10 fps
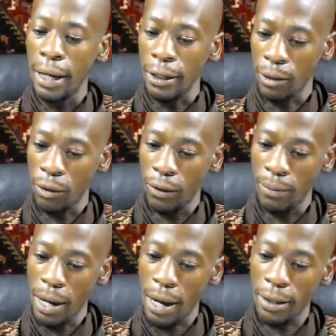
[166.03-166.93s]
And some of
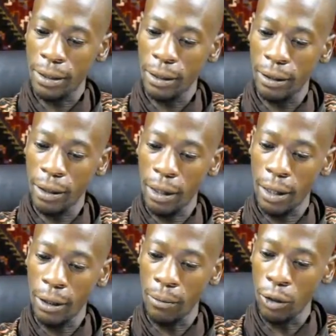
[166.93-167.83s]
them are asking
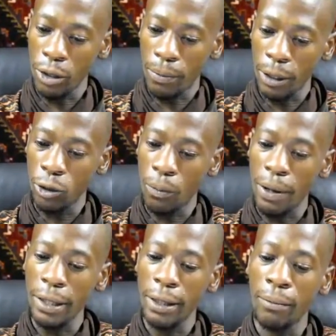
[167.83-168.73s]
the municipality to
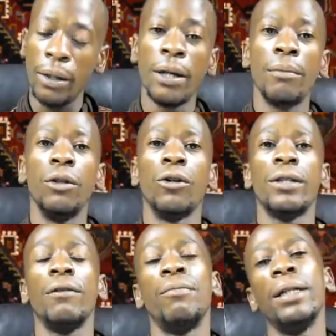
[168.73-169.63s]
pay them
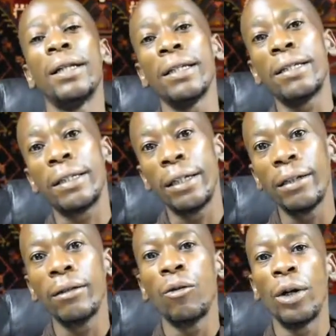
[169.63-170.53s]
because they've been
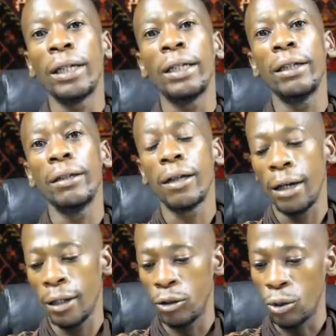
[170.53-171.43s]
risking working
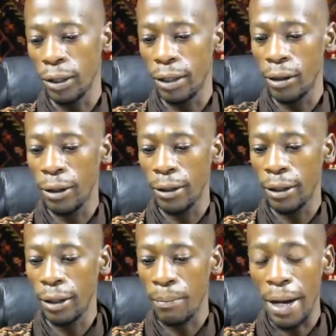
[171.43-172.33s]
during
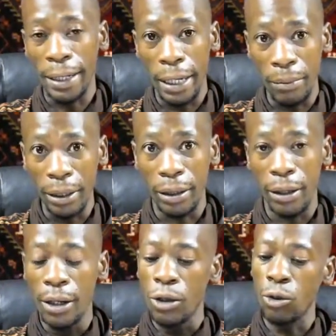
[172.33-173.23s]
the pandemic.
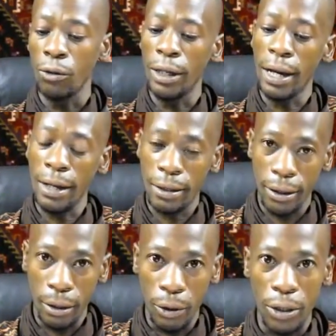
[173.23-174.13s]
So they are
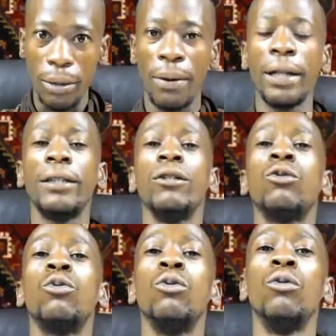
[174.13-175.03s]
asking the municipality
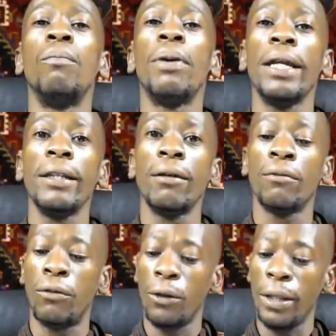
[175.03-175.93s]
to pay
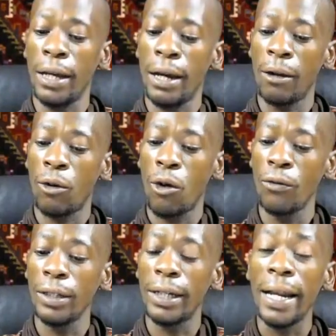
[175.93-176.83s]
them for their
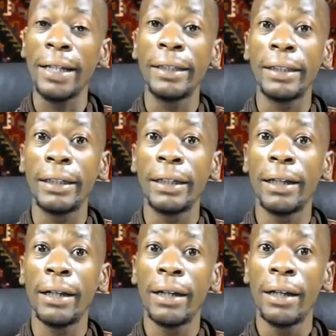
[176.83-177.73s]
COVID-19